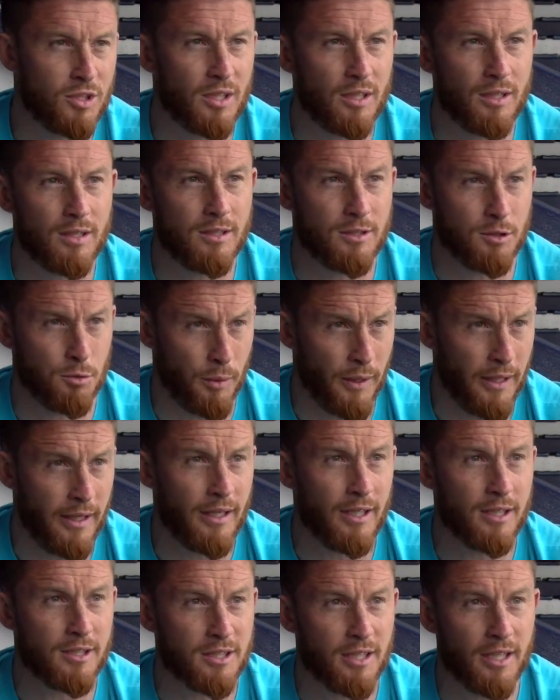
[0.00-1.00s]
His
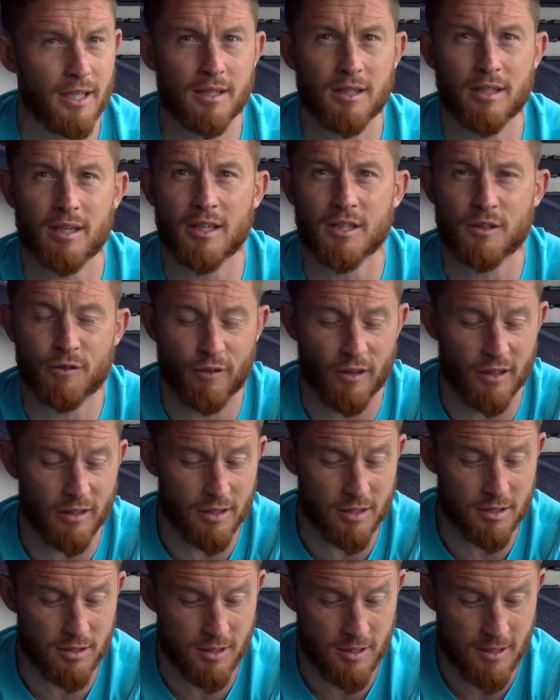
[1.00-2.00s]
weight, etc., his
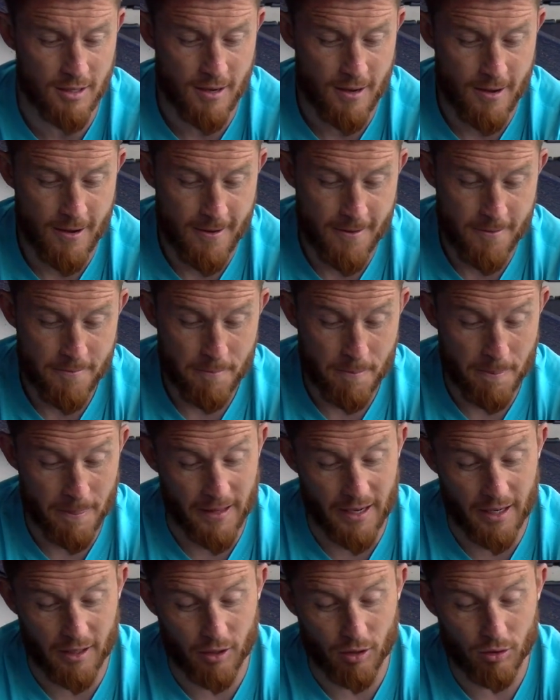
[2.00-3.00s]
fitness,
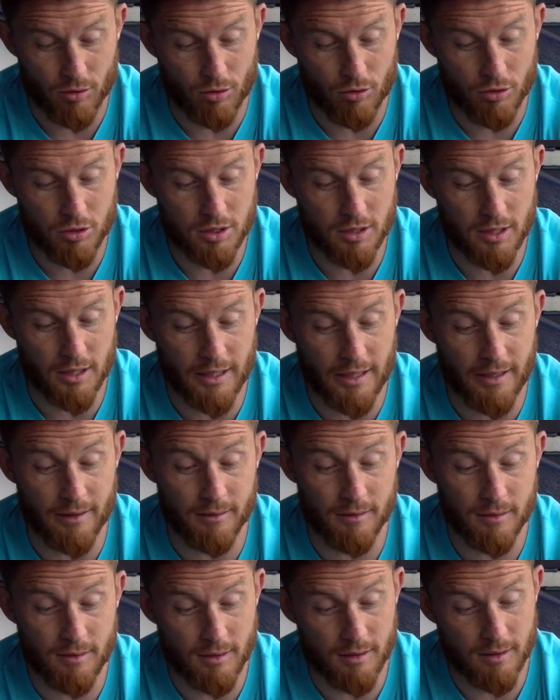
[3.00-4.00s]
and that got lost. And
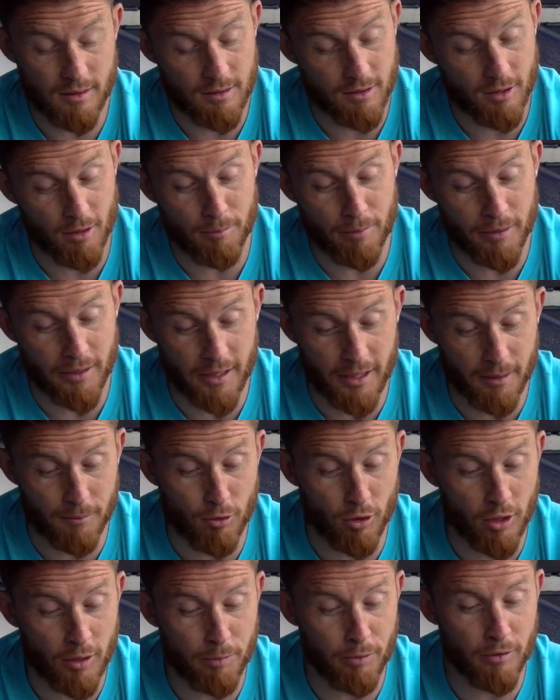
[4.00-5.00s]
then number 8, I'm
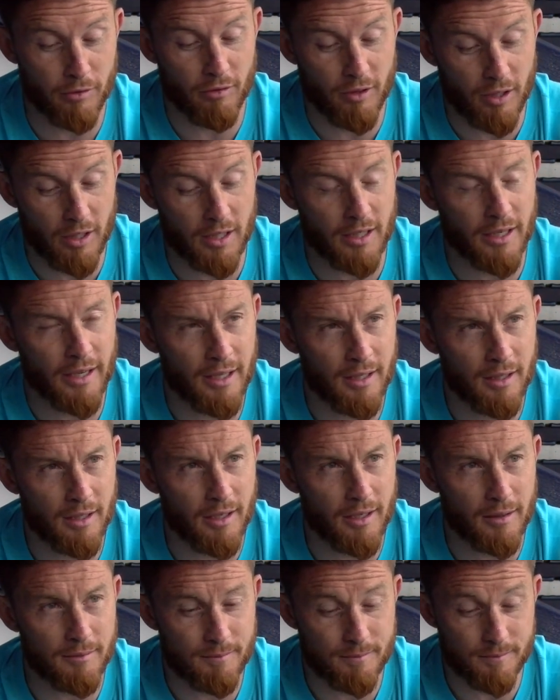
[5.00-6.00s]
going to put Regan Hendry
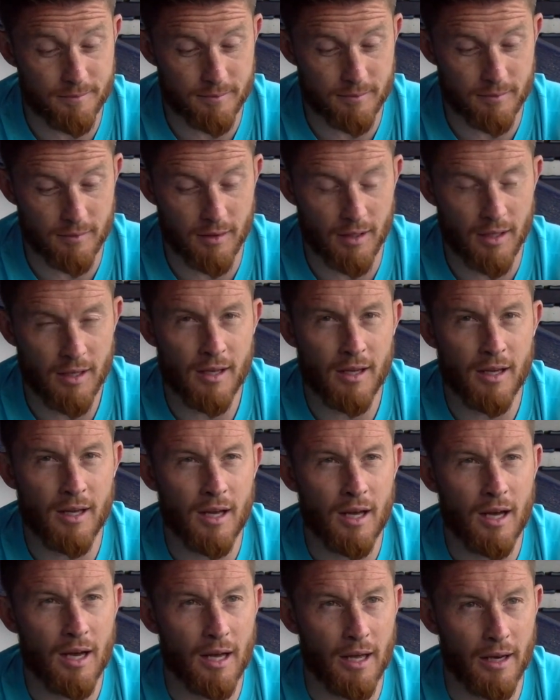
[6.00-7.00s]
in.
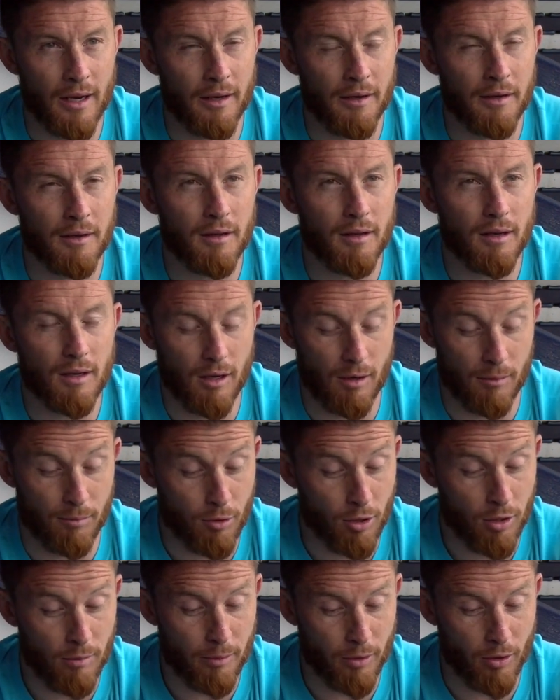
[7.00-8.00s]
And I'm
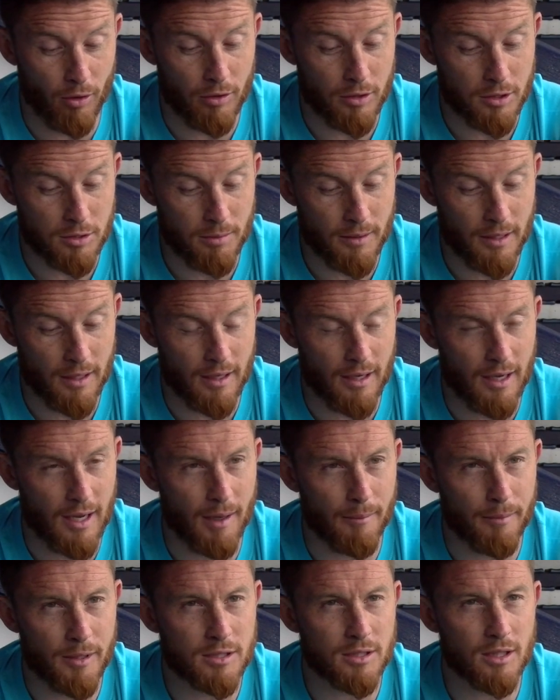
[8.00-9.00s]
going to be honest with you, I
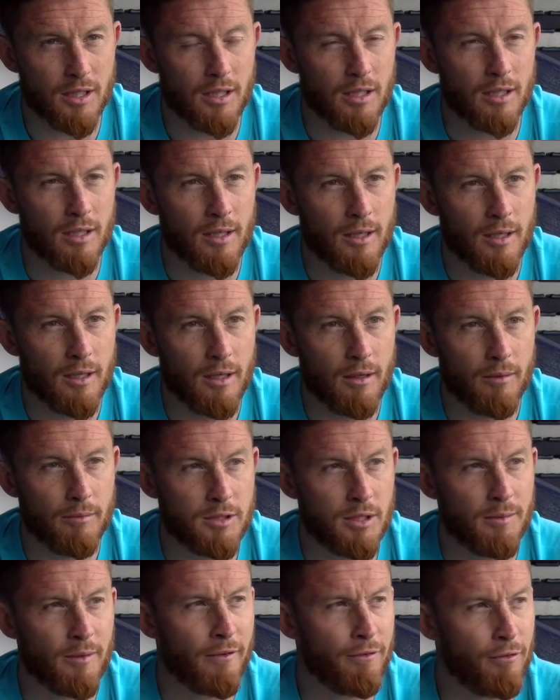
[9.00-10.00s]
wasn't.
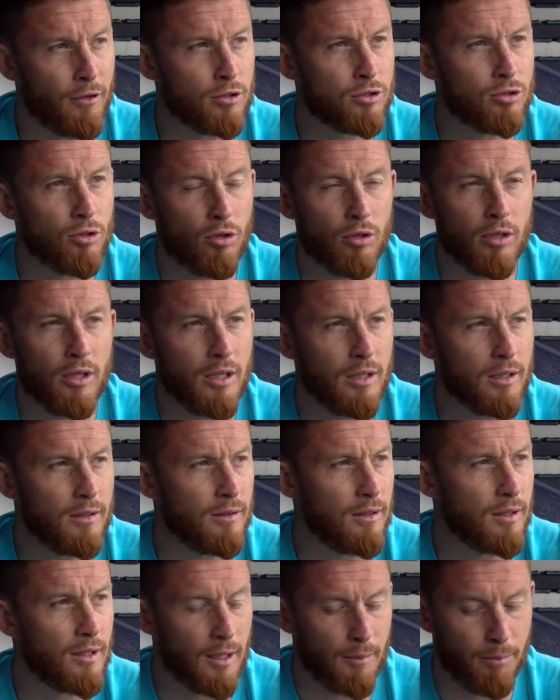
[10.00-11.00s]
See, when I first saw Regan
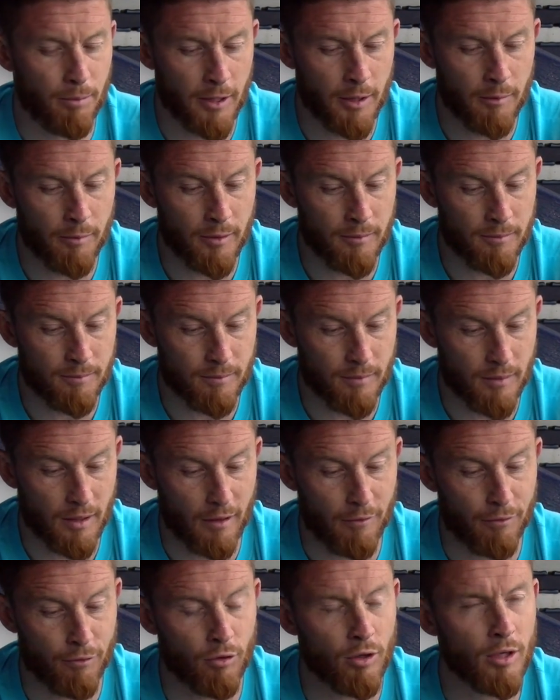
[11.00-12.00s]
and I played with him, I
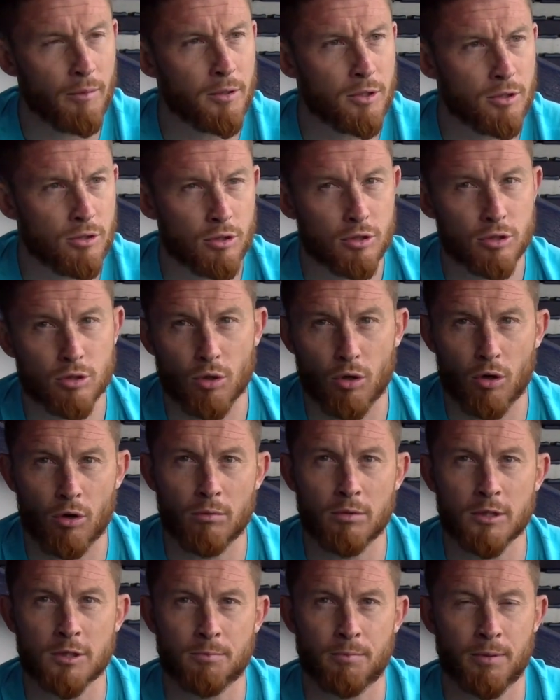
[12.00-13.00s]
thought he would just
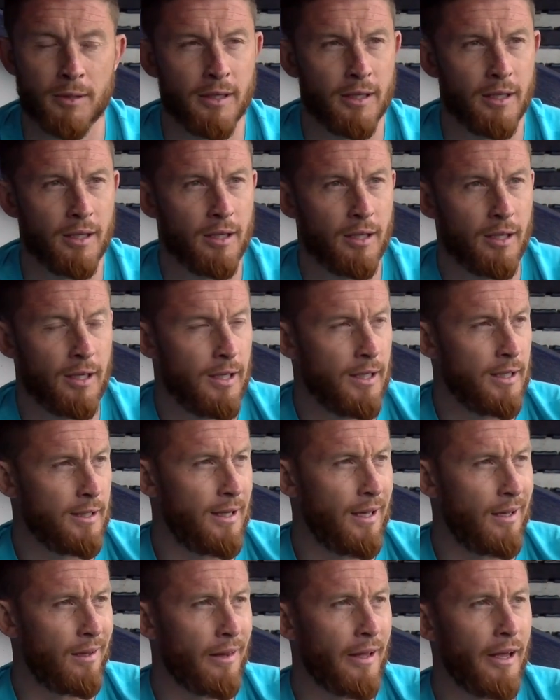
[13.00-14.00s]
always play
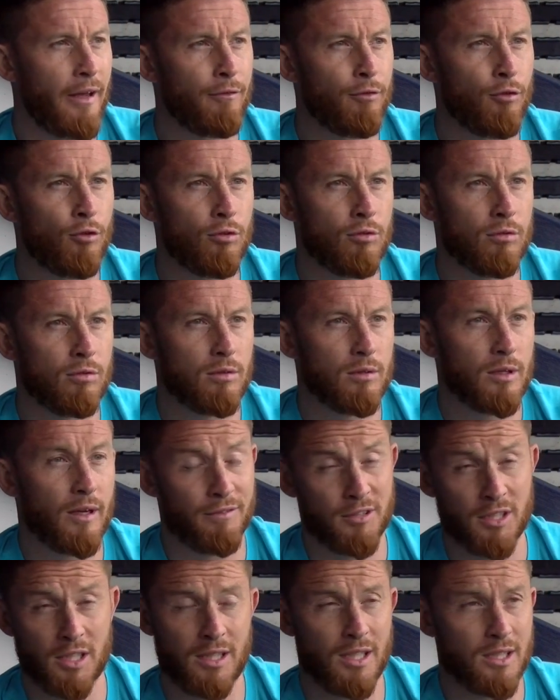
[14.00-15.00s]
to a level. I've
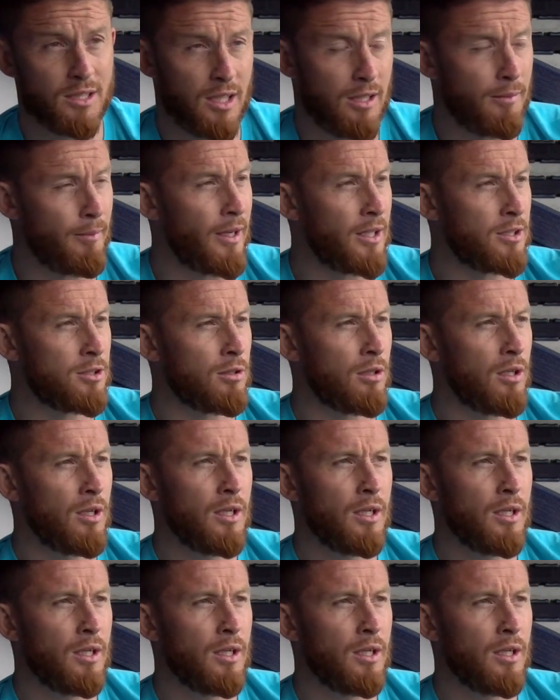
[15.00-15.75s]
said this to the manager.